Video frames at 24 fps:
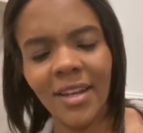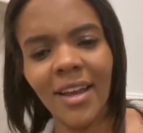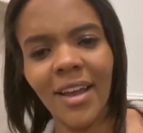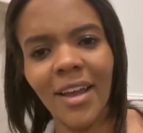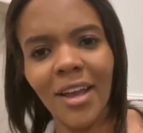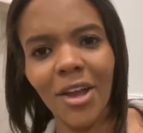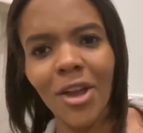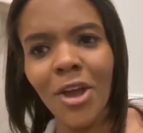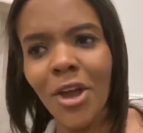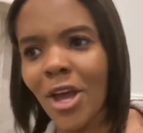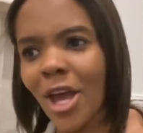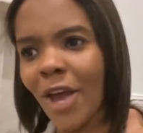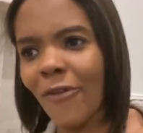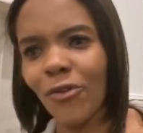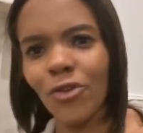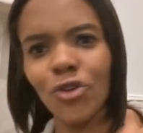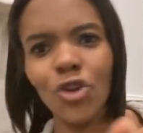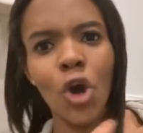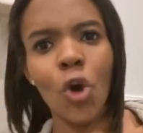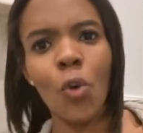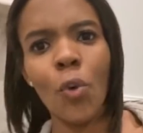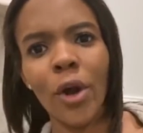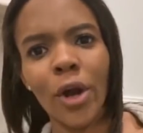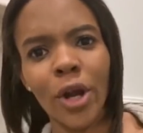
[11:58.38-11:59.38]
if you
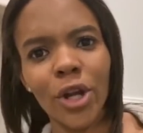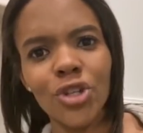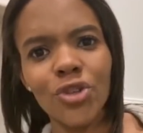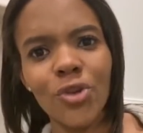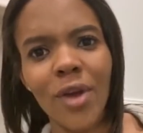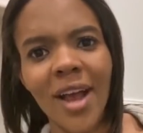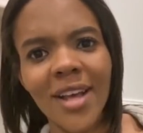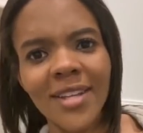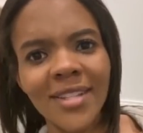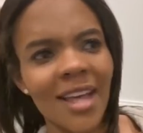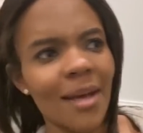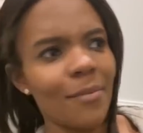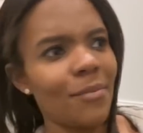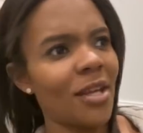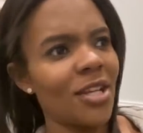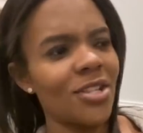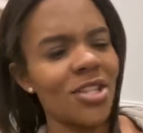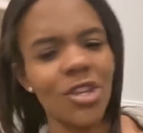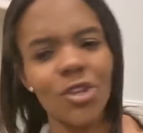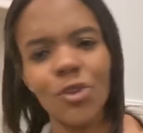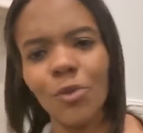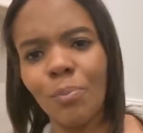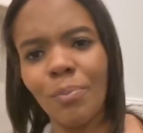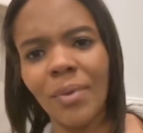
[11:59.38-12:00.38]
don't wear a dress, that
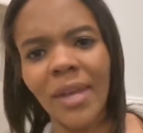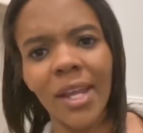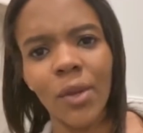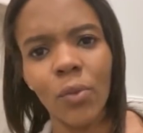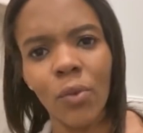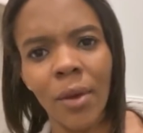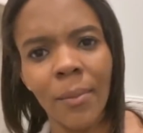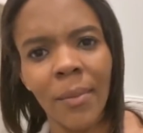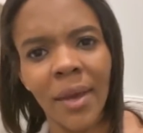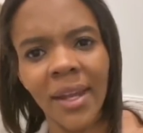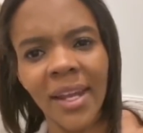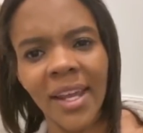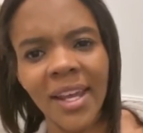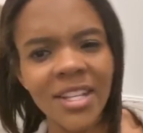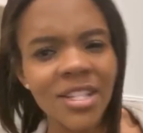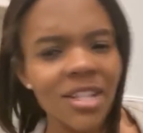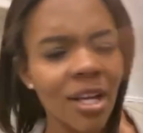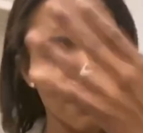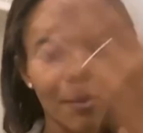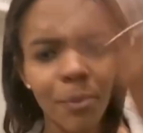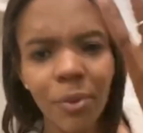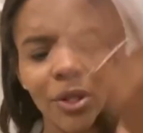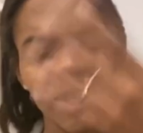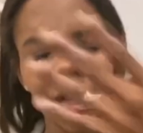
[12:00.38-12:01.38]
means that you beat women is
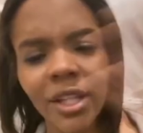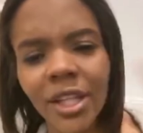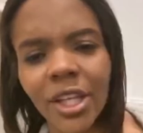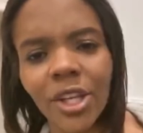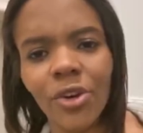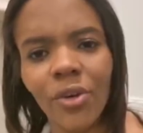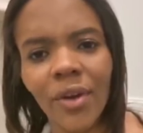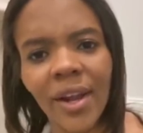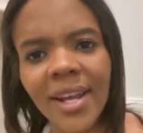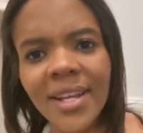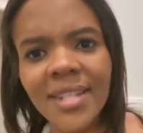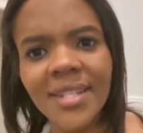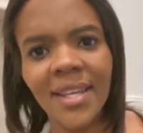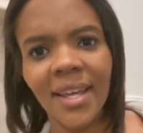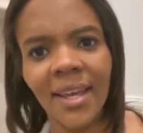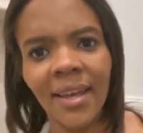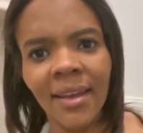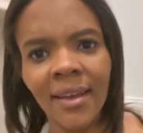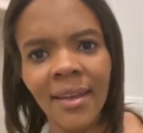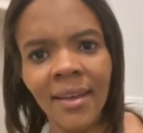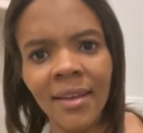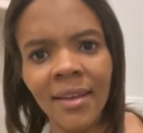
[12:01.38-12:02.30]
completely crazy.